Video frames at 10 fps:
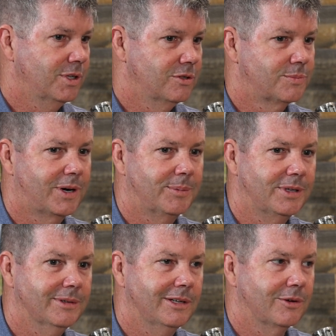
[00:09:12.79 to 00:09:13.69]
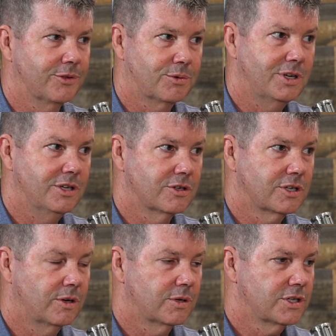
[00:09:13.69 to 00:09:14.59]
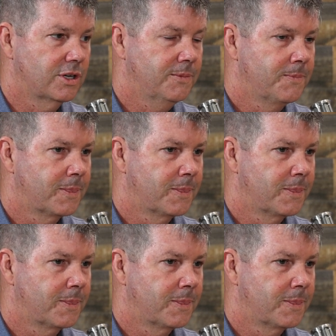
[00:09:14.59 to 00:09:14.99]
This was probably, 3 years ago or so.